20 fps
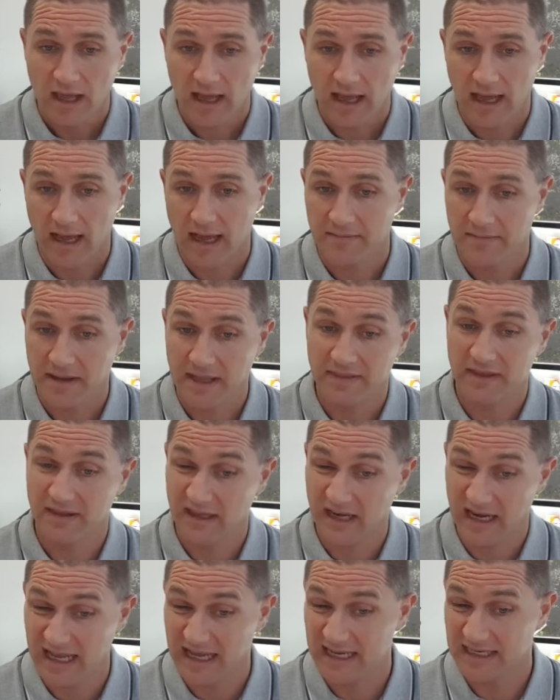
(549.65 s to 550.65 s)
And then
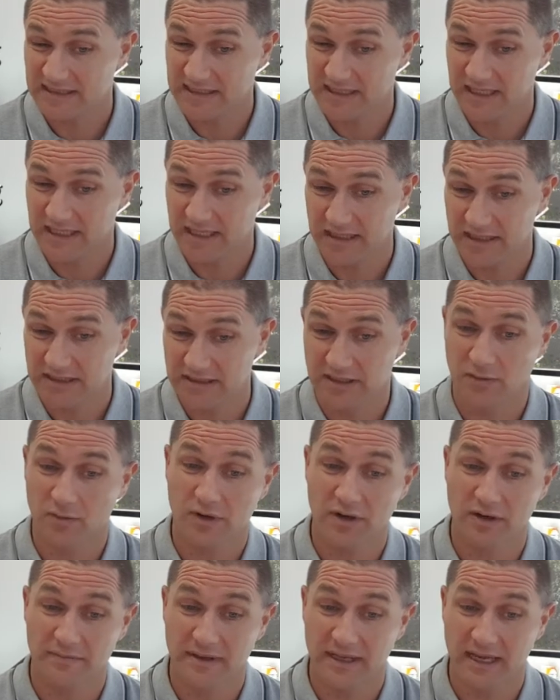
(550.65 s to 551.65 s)
the last thing is I
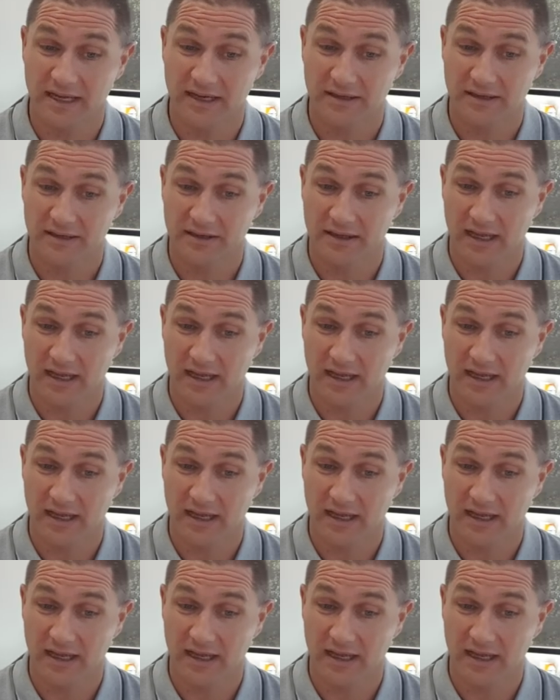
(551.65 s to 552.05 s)
want to